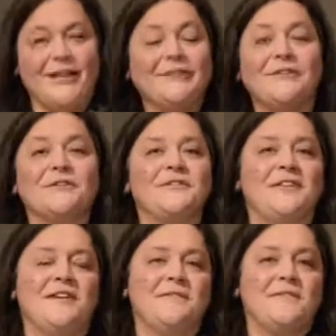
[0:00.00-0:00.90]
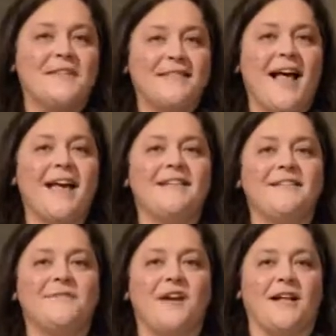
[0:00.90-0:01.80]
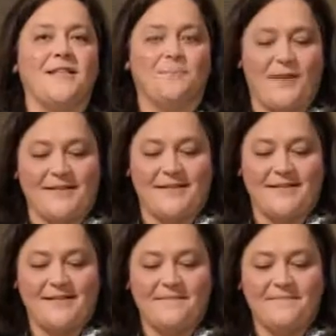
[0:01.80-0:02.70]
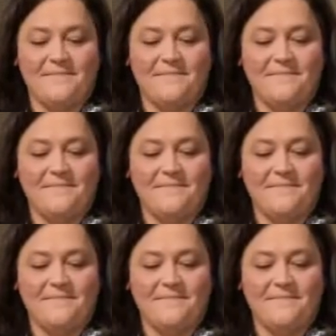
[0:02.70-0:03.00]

alert for the signs of God's presence.